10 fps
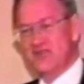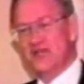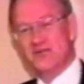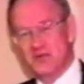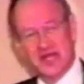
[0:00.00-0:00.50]
you
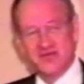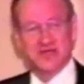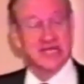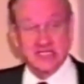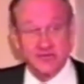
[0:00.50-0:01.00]
don't believe
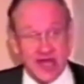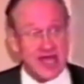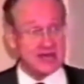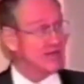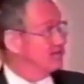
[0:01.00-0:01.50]
this, that's
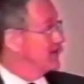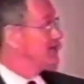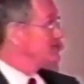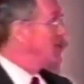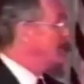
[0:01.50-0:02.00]
fine,
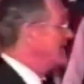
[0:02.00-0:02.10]
because all